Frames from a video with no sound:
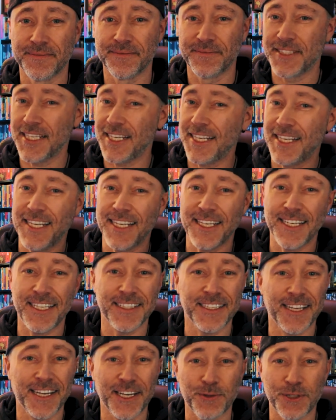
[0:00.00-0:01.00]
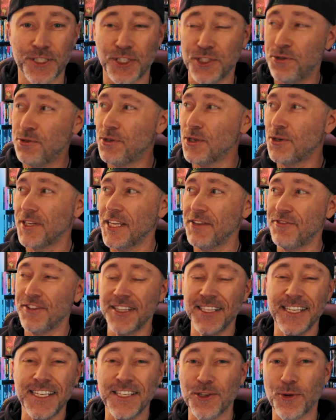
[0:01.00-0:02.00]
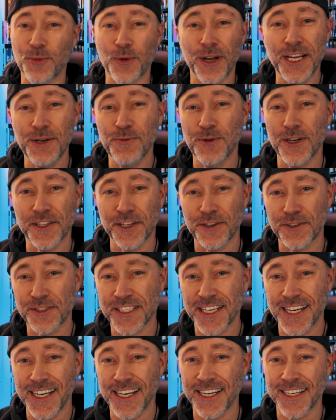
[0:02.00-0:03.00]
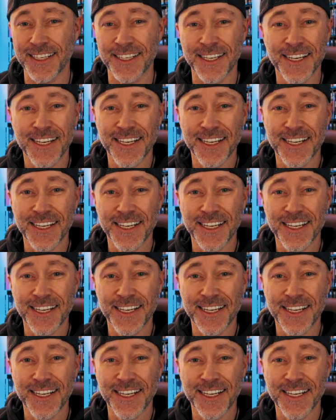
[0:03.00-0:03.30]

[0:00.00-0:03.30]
To any language. You don't even need to read what they're saying